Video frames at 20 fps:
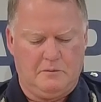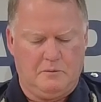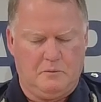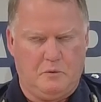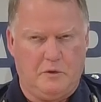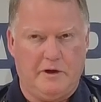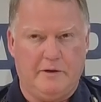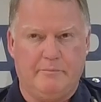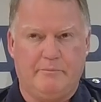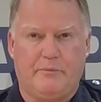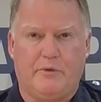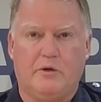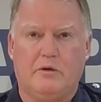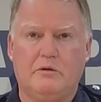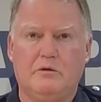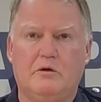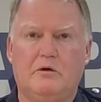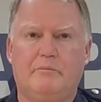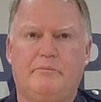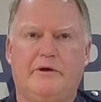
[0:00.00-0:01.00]
We
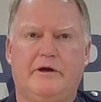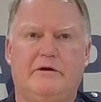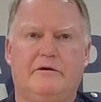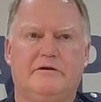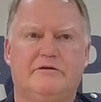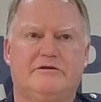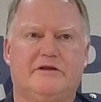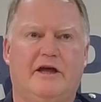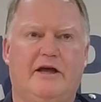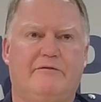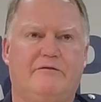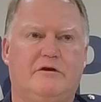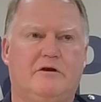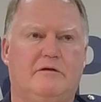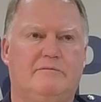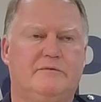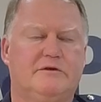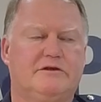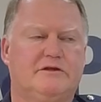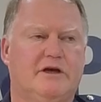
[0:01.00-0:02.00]
implore parents to have
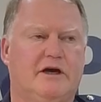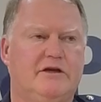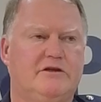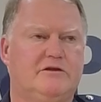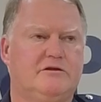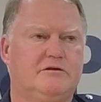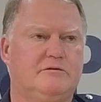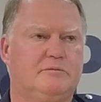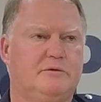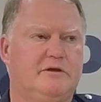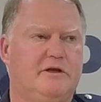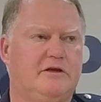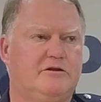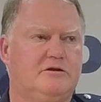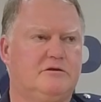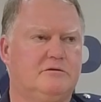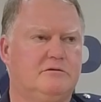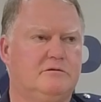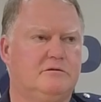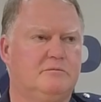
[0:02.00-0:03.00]
conversations with their
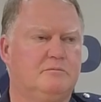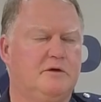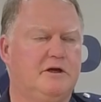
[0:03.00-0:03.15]
children.